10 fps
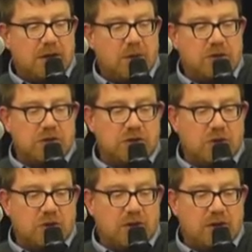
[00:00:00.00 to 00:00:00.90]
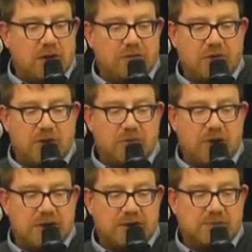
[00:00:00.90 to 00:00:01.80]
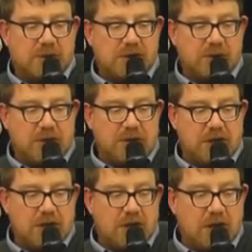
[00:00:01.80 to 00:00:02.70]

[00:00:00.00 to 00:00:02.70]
which is not a free press by any means.